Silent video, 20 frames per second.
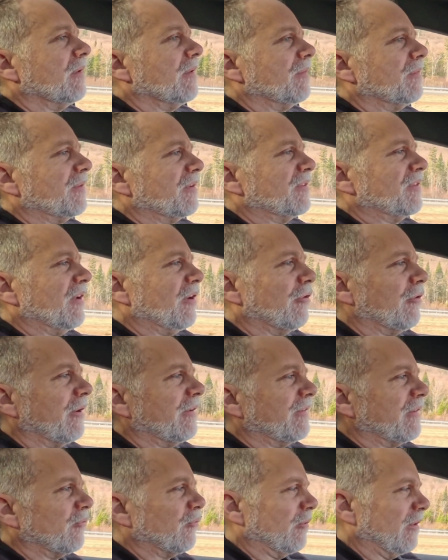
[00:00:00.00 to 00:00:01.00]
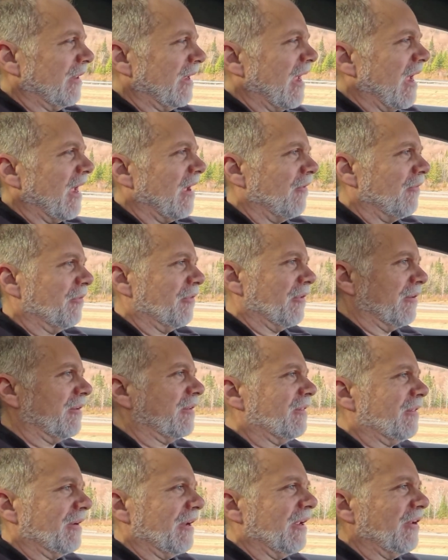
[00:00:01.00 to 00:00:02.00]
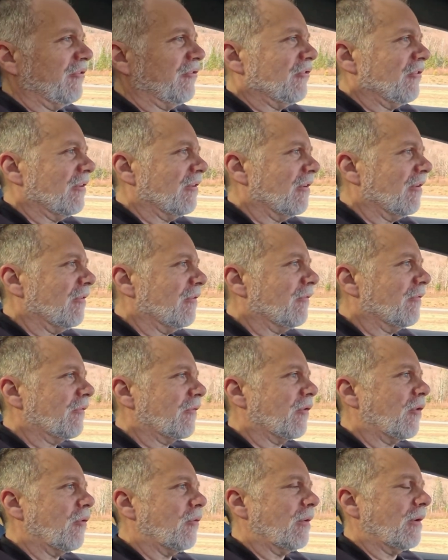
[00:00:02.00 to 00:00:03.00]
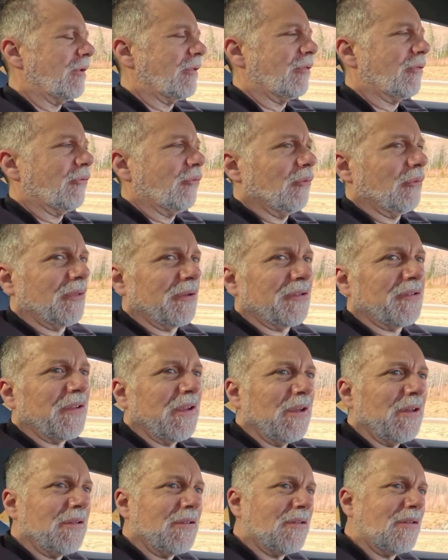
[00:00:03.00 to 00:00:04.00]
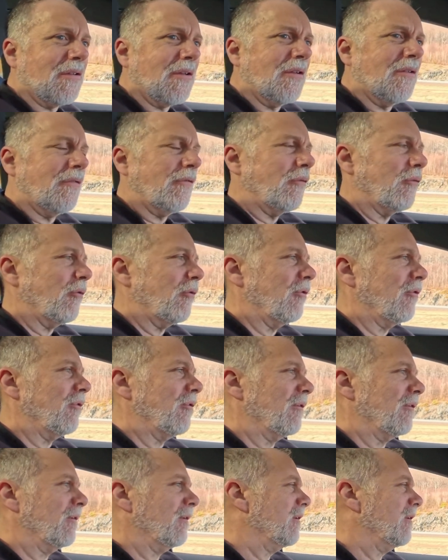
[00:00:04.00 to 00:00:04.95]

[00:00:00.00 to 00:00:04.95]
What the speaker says: This year I didn't really have the inclination of going through the States for